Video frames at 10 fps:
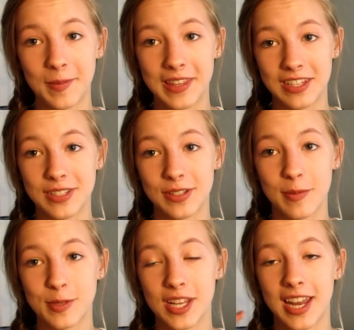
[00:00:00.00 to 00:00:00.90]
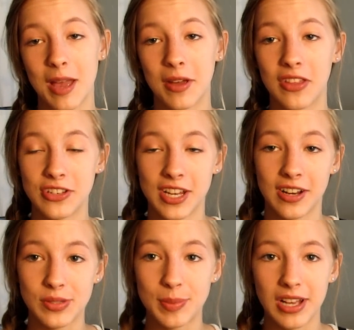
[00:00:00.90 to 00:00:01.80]
It'll be in the description and my other
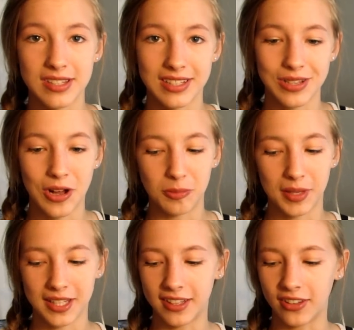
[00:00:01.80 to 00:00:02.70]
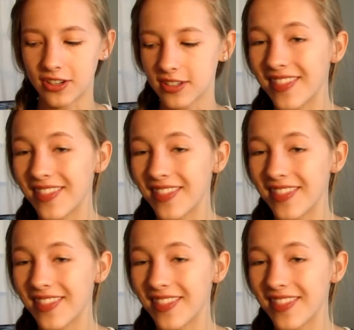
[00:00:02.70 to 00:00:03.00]
channels box. It's called McLillers.